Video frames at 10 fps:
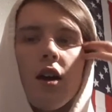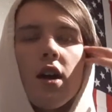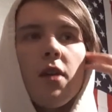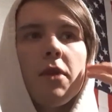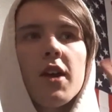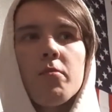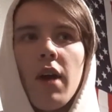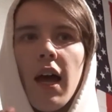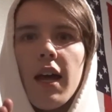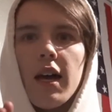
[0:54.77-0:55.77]
He can
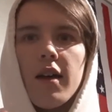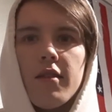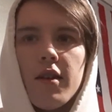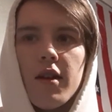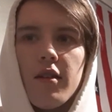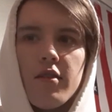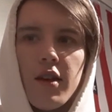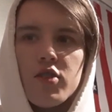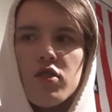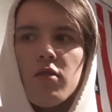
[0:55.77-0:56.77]
play as a
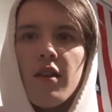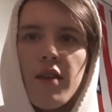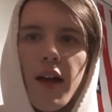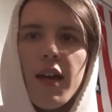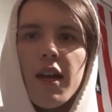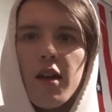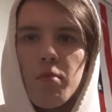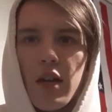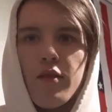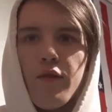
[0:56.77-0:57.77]
central attacking
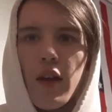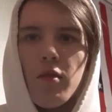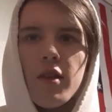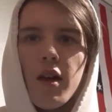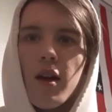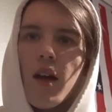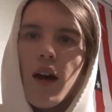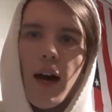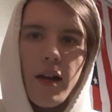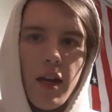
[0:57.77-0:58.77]
midfielder.
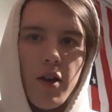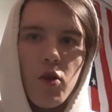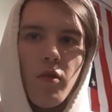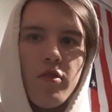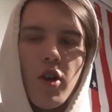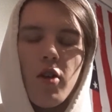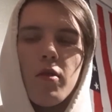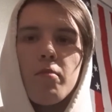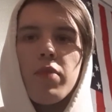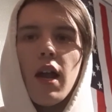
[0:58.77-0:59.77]
And he can
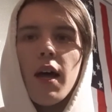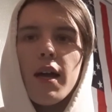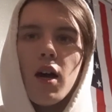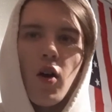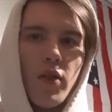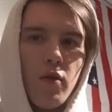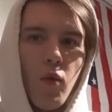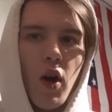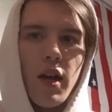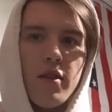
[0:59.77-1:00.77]
also play on the
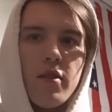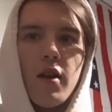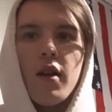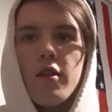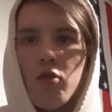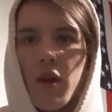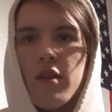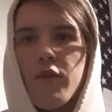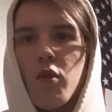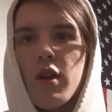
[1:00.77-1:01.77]
right,
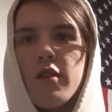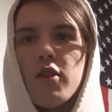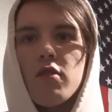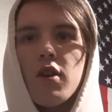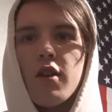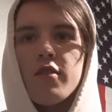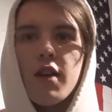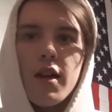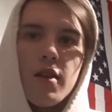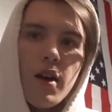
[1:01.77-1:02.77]
24 years old, like I
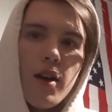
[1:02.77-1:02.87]
said.